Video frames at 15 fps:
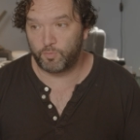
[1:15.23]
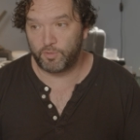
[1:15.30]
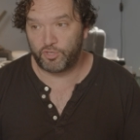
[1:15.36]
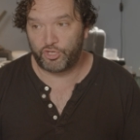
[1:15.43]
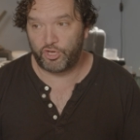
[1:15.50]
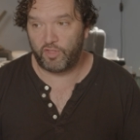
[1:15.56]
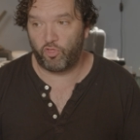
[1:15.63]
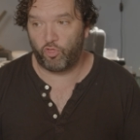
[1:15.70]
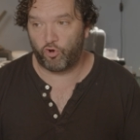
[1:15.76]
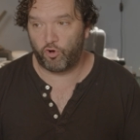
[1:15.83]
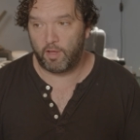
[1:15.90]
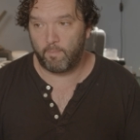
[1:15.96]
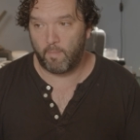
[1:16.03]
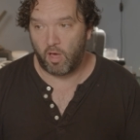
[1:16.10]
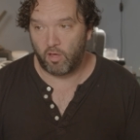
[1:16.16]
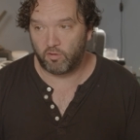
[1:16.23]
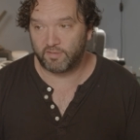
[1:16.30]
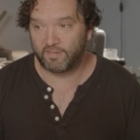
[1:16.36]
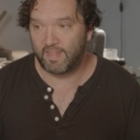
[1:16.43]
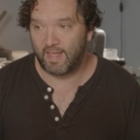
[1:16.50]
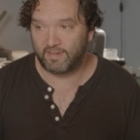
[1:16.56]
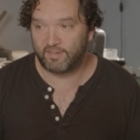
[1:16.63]
machine learning
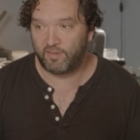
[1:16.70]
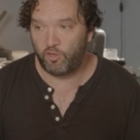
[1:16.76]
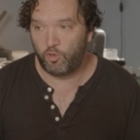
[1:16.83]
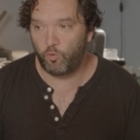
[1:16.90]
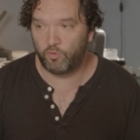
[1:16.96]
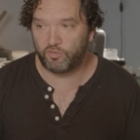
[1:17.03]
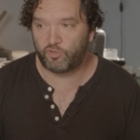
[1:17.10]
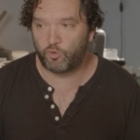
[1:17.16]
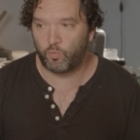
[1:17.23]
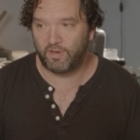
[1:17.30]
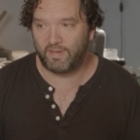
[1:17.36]
models that's used to